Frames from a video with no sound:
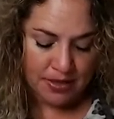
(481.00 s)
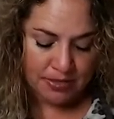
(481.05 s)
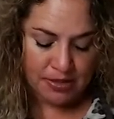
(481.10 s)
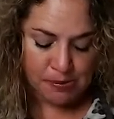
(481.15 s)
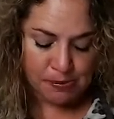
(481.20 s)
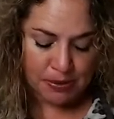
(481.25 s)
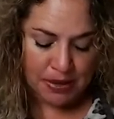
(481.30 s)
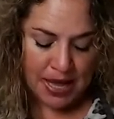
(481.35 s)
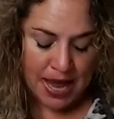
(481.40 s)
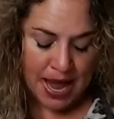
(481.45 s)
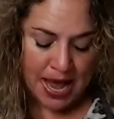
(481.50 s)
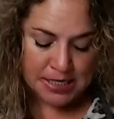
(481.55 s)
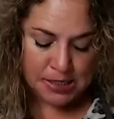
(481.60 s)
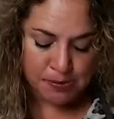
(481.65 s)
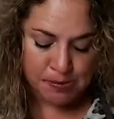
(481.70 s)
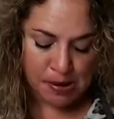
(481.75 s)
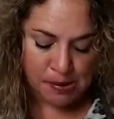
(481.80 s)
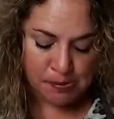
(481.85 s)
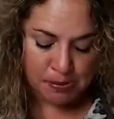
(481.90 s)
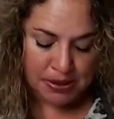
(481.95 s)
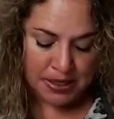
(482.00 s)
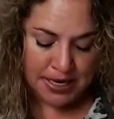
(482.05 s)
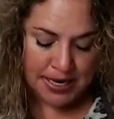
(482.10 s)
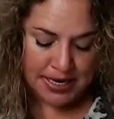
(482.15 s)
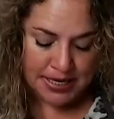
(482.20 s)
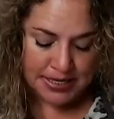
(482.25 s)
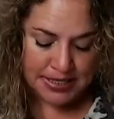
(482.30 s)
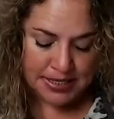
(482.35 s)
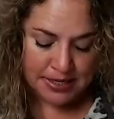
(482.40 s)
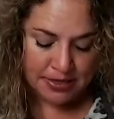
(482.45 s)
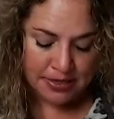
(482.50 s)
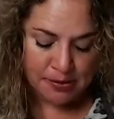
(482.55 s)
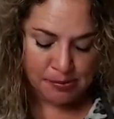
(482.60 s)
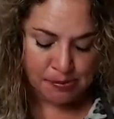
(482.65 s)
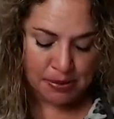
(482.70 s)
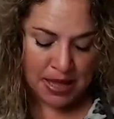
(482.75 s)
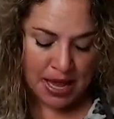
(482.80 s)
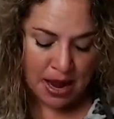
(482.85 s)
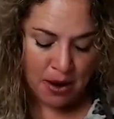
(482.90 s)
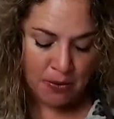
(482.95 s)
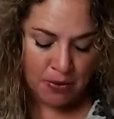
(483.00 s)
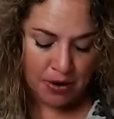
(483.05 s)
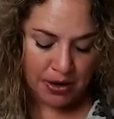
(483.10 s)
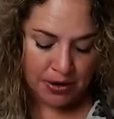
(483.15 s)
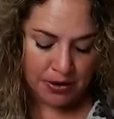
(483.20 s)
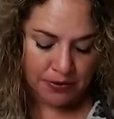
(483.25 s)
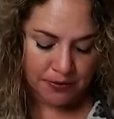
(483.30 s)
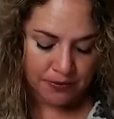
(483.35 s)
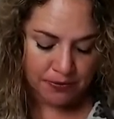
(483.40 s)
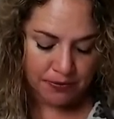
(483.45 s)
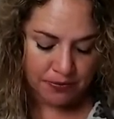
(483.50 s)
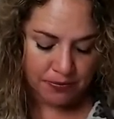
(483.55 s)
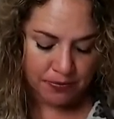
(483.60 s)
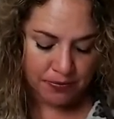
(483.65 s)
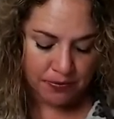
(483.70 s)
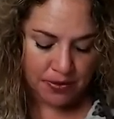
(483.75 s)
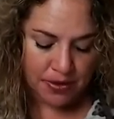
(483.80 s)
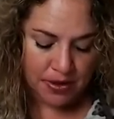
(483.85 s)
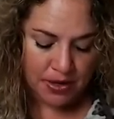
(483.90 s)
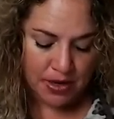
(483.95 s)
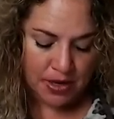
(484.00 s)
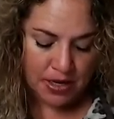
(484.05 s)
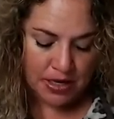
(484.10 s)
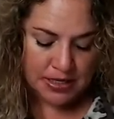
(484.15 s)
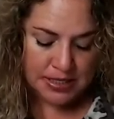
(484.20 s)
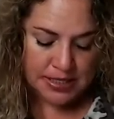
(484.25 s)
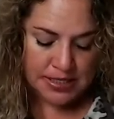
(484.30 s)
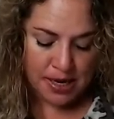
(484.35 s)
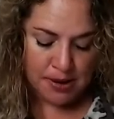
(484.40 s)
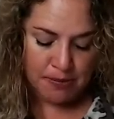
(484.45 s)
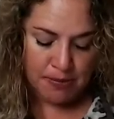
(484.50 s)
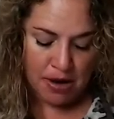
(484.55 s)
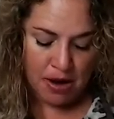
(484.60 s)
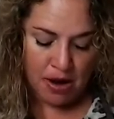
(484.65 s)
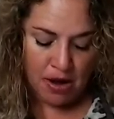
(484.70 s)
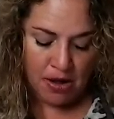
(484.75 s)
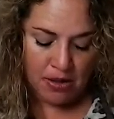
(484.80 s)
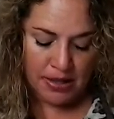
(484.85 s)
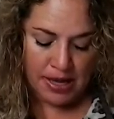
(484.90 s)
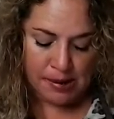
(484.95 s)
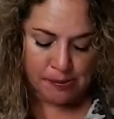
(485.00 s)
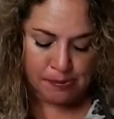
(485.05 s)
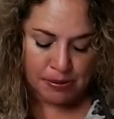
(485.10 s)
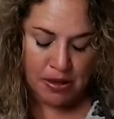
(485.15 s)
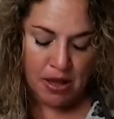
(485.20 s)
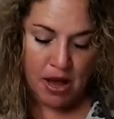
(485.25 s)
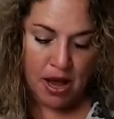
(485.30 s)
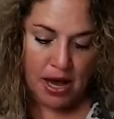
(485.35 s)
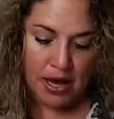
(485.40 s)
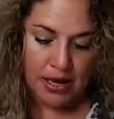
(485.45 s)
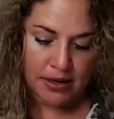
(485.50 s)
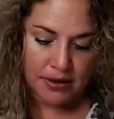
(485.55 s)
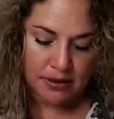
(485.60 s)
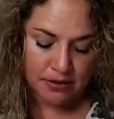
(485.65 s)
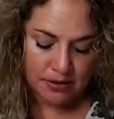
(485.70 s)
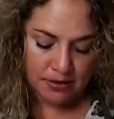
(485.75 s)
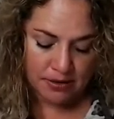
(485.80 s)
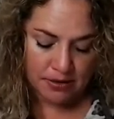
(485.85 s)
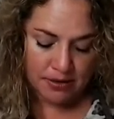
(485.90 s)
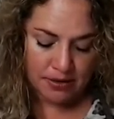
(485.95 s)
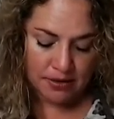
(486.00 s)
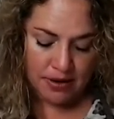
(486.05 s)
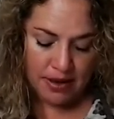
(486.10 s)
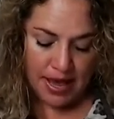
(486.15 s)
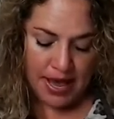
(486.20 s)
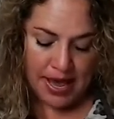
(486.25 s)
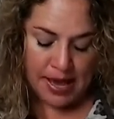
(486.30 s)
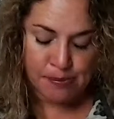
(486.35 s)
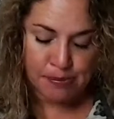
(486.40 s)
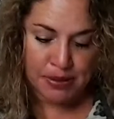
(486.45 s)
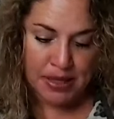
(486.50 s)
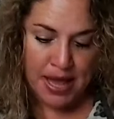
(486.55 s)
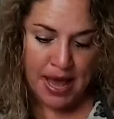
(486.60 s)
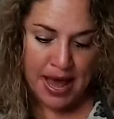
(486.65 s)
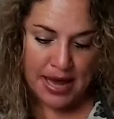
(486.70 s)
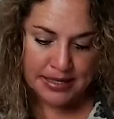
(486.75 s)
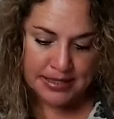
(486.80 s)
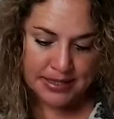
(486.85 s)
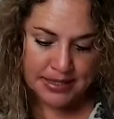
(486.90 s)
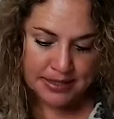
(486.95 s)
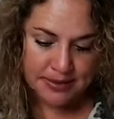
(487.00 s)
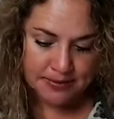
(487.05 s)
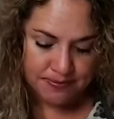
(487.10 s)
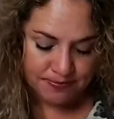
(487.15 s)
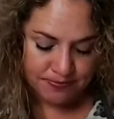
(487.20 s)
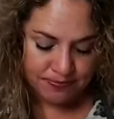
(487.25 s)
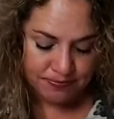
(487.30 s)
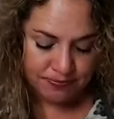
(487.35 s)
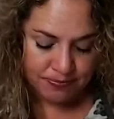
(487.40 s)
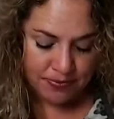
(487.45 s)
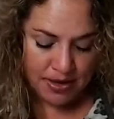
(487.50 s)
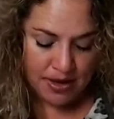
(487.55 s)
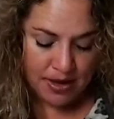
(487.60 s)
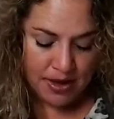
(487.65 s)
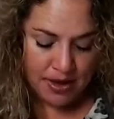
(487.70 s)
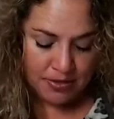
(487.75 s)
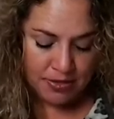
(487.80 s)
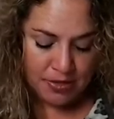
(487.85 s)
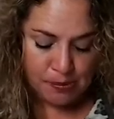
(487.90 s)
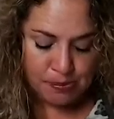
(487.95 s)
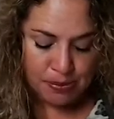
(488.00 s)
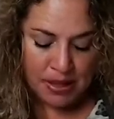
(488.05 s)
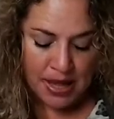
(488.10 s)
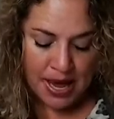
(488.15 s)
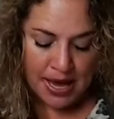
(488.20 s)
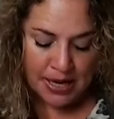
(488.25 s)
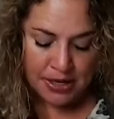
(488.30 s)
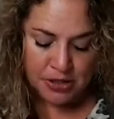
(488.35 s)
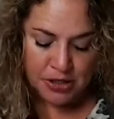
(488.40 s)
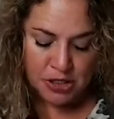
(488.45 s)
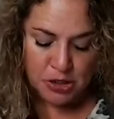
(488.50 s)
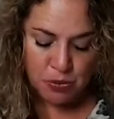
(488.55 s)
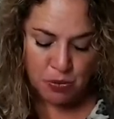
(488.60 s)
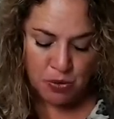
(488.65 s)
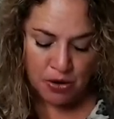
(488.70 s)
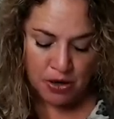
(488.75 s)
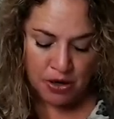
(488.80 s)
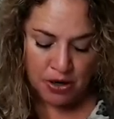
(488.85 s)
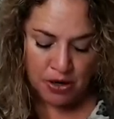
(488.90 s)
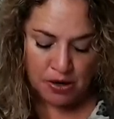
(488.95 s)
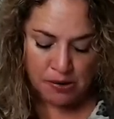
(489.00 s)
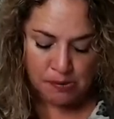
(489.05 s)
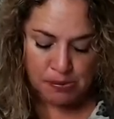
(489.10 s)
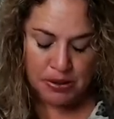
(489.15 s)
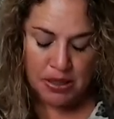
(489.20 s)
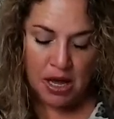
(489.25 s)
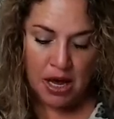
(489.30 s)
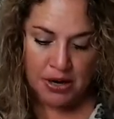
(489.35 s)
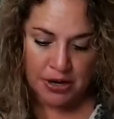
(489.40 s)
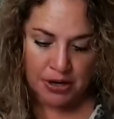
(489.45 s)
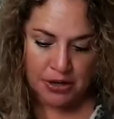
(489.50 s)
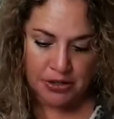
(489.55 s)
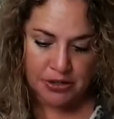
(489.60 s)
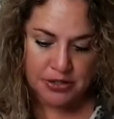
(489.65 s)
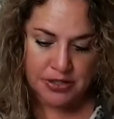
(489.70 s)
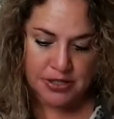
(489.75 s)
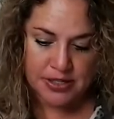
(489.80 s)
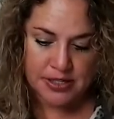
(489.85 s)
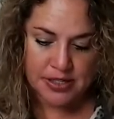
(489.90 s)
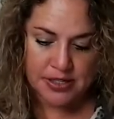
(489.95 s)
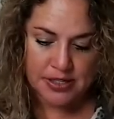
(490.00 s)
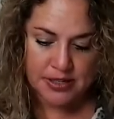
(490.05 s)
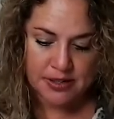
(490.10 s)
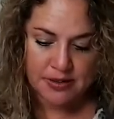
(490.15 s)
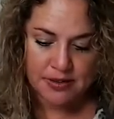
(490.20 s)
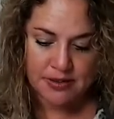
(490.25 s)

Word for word: The plasma pleased the plower. Some call a plot a plat. The platters were plotters.